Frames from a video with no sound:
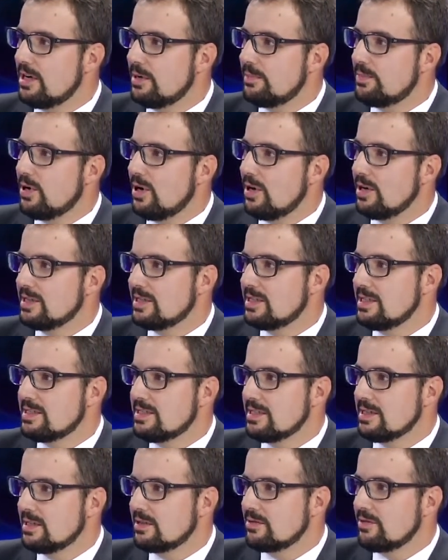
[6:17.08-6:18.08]
point is
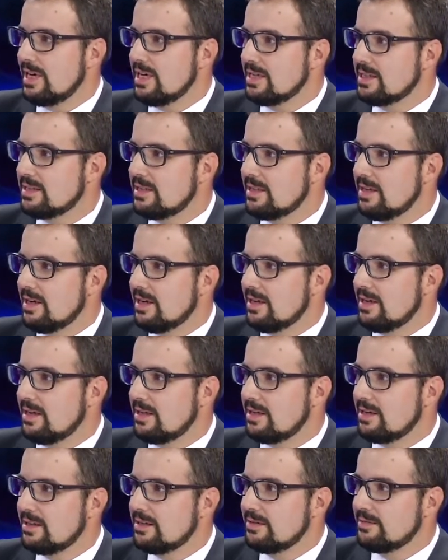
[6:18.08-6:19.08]
a great
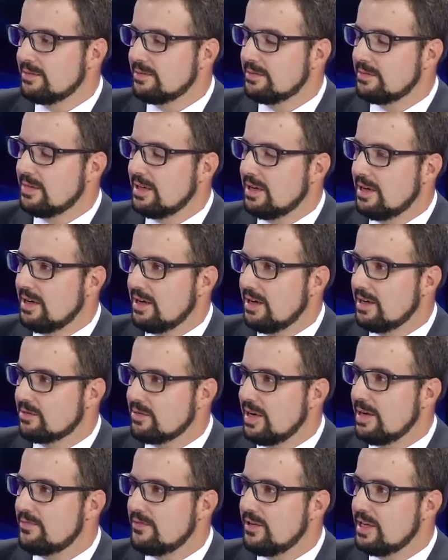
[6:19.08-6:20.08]

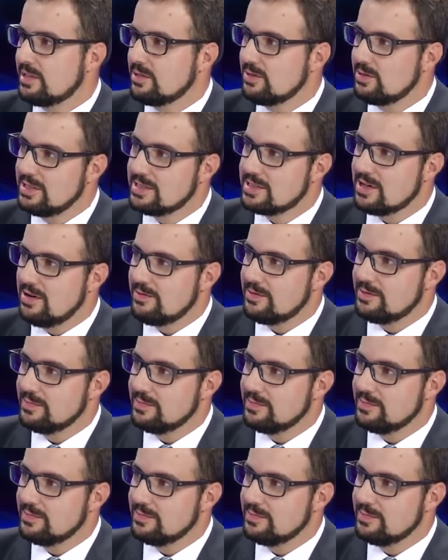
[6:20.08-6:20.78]
thing to discover.